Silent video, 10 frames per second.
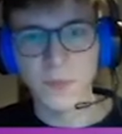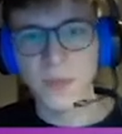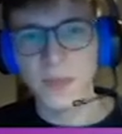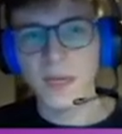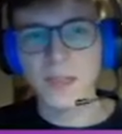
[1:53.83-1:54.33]

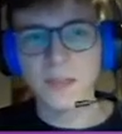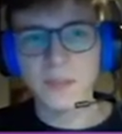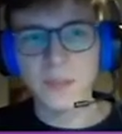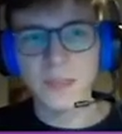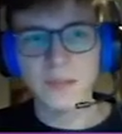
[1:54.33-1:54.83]
And
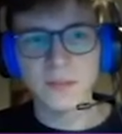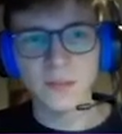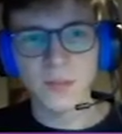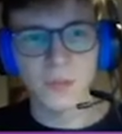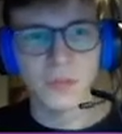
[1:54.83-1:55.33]
Intimidate
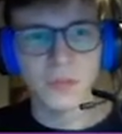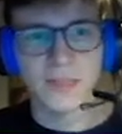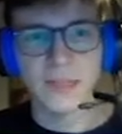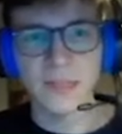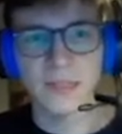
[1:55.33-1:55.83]
lowers attack,
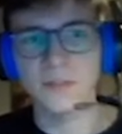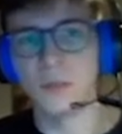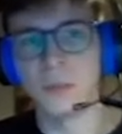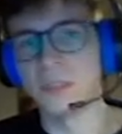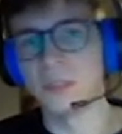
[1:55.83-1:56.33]
that's always
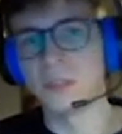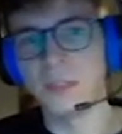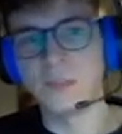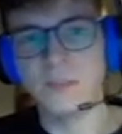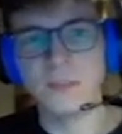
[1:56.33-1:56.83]
good.
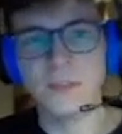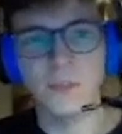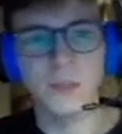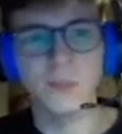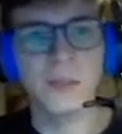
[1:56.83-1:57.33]
It's always
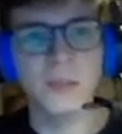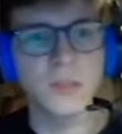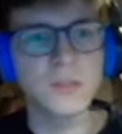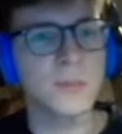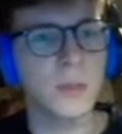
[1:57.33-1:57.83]
been good, it
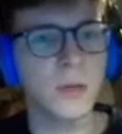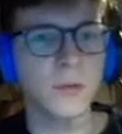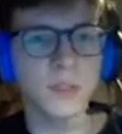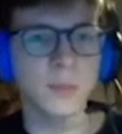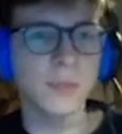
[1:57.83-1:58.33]
will always
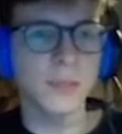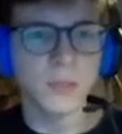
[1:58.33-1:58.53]
be good.